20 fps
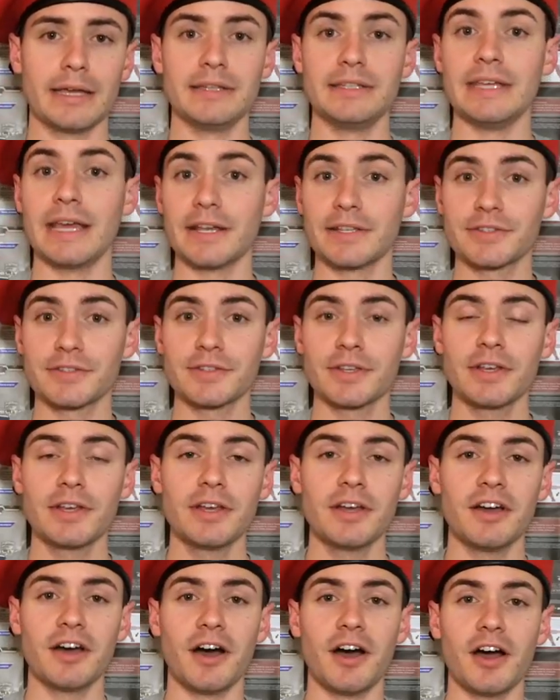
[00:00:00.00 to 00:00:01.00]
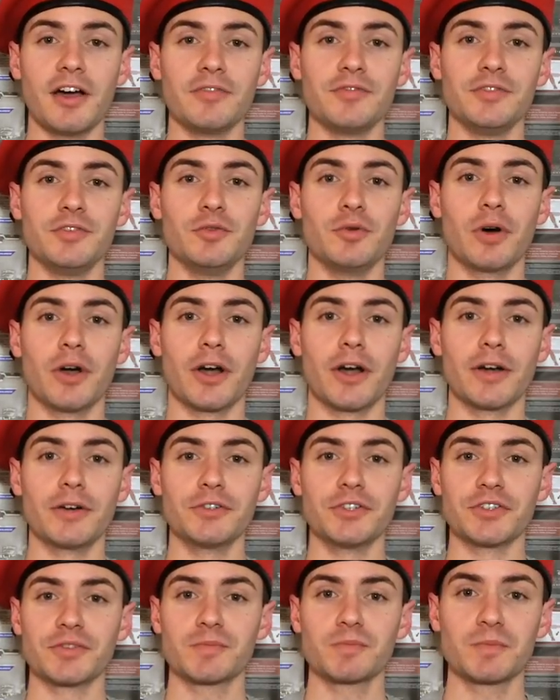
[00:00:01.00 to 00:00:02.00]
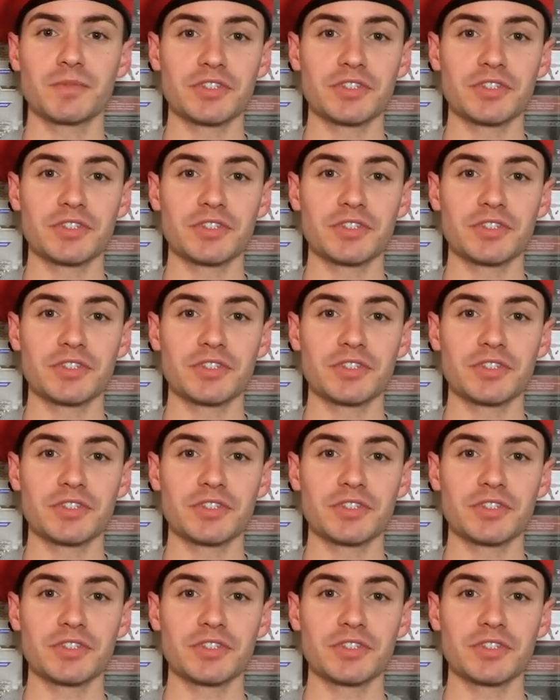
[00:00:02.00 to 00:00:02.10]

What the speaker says: And yes, if you are just